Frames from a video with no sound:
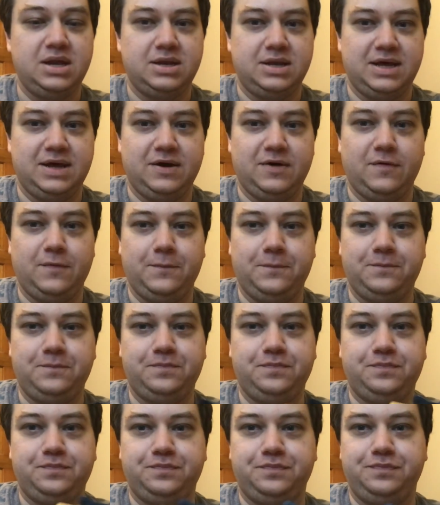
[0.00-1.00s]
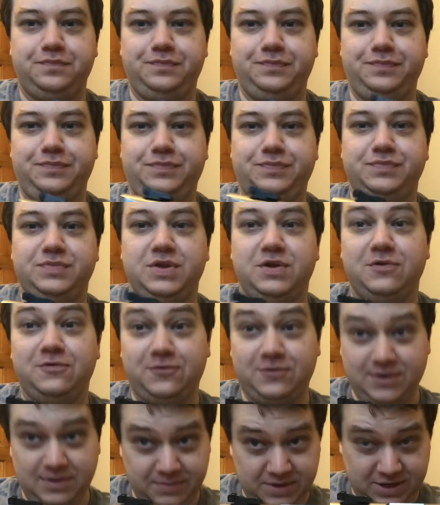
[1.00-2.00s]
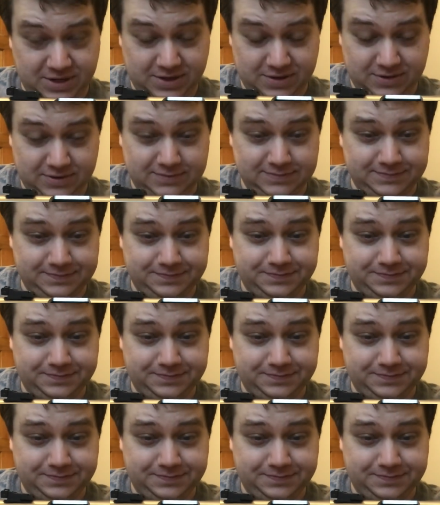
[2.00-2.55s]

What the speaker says: Now, from here,